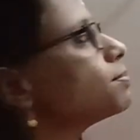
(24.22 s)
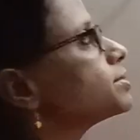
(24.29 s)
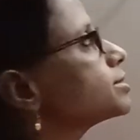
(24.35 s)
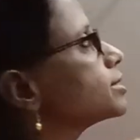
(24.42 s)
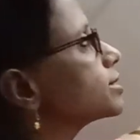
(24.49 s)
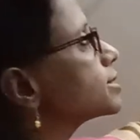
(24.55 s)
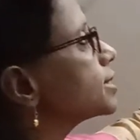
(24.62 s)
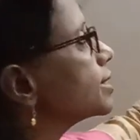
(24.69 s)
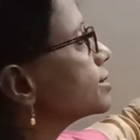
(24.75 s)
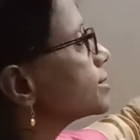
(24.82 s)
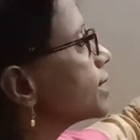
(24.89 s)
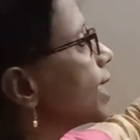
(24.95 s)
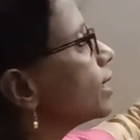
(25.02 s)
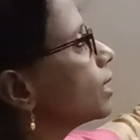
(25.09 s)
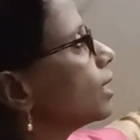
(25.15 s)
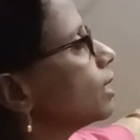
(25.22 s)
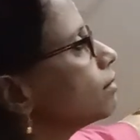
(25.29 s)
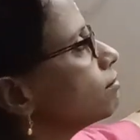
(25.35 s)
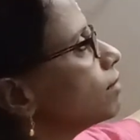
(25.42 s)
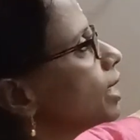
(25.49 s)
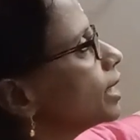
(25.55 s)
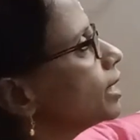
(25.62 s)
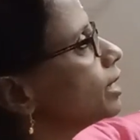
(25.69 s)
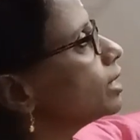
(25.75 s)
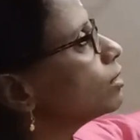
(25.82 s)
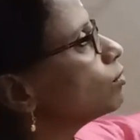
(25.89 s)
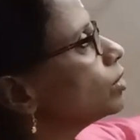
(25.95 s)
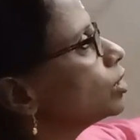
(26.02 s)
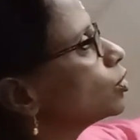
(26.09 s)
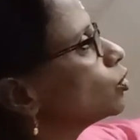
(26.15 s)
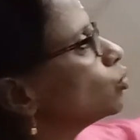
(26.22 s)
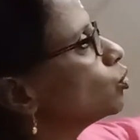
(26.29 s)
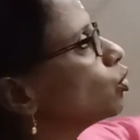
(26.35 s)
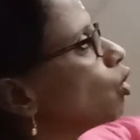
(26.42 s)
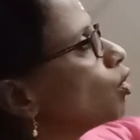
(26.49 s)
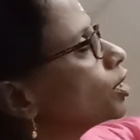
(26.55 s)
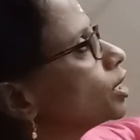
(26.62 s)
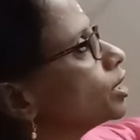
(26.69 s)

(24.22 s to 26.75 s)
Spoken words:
number 6 says that y equal to cot